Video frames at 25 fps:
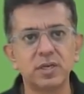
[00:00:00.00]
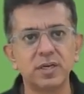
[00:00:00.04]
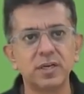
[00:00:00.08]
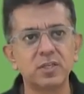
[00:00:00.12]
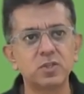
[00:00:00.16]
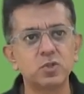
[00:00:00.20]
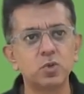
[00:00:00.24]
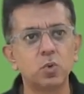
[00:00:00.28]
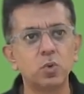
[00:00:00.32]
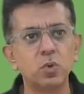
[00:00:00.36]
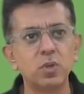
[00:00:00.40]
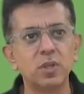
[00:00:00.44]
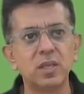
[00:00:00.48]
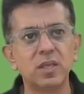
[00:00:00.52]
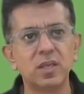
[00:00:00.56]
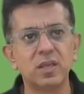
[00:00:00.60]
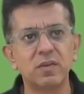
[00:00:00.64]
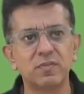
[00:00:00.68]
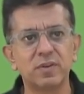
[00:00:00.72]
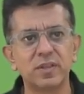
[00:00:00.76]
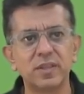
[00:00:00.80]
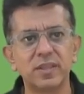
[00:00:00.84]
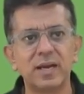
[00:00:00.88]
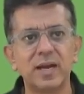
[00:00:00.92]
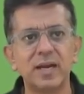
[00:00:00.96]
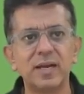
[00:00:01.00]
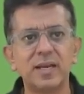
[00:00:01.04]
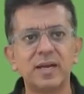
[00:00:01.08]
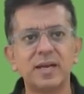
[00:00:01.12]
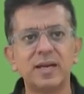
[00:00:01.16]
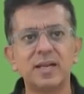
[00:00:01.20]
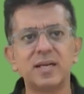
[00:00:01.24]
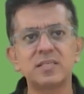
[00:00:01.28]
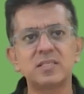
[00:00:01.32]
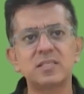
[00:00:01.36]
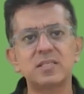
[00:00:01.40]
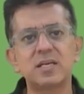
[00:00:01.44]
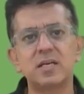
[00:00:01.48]
It is only given that
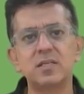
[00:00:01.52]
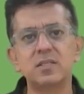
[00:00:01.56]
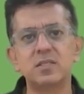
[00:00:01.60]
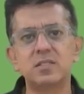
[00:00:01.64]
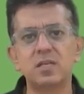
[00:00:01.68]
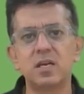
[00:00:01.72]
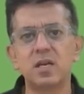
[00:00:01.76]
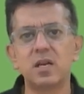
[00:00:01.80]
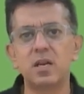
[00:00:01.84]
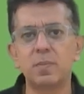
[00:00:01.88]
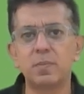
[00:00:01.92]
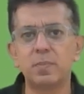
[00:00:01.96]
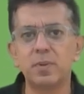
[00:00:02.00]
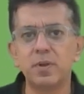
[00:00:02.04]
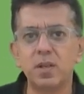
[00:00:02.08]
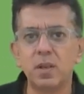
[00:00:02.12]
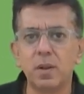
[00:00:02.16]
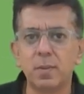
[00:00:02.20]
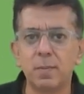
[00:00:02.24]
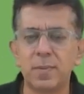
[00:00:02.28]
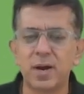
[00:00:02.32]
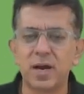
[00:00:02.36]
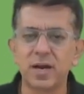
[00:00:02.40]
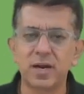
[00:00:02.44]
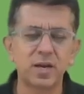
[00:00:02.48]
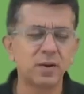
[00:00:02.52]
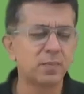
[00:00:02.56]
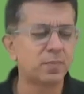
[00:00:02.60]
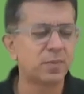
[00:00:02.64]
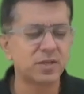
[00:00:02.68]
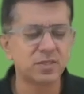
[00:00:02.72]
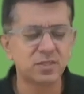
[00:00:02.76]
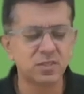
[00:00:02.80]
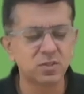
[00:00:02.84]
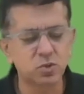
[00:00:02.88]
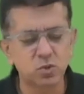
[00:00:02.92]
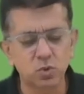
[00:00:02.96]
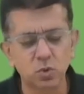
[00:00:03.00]
it has considerable market
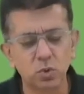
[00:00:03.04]
presence.